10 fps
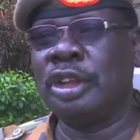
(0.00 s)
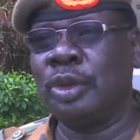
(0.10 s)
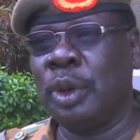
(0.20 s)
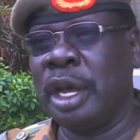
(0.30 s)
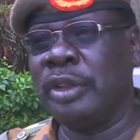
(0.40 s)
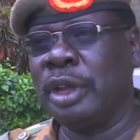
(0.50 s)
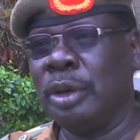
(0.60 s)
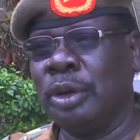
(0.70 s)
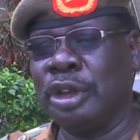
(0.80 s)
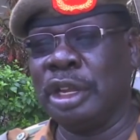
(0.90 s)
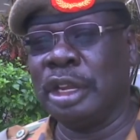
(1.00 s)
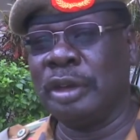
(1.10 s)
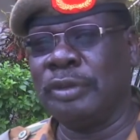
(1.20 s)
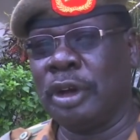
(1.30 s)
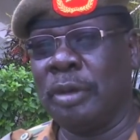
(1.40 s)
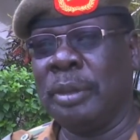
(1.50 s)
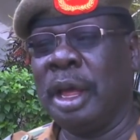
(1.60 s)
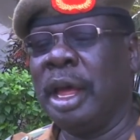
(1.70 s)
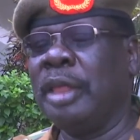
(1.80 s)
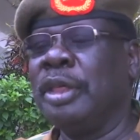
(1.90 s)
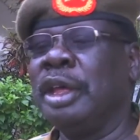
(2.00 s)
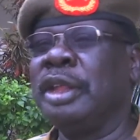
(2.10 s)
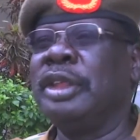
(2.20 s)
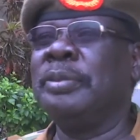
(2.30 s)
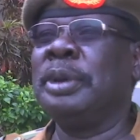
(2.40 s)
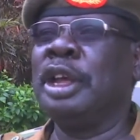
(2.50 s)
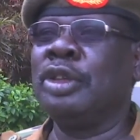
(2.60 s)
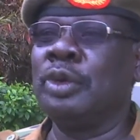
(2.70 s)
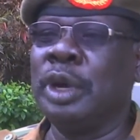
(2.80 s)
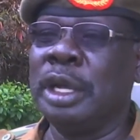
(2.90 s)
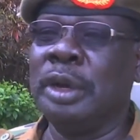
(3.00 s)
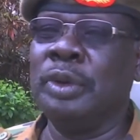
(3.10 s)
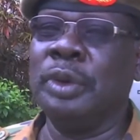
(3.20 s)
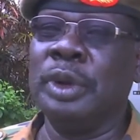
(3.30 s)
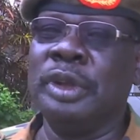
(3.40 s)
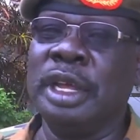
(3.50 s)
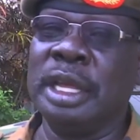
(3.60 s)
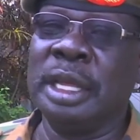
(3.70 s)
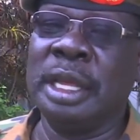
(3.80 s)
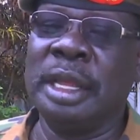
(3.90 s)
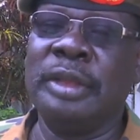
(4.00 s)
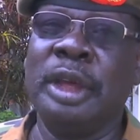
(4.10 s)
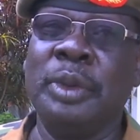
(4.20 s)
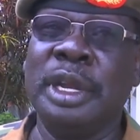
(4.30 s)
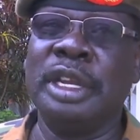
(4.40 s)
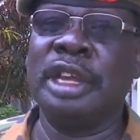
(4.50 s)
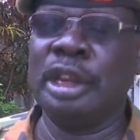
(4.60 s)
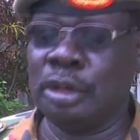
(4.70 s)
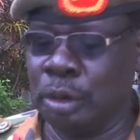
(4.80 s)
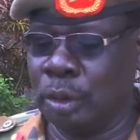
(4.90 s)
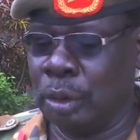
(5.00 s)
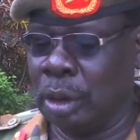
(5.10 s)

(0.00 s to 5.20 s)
is where they originated from and the, the place we, we will they, they will return to.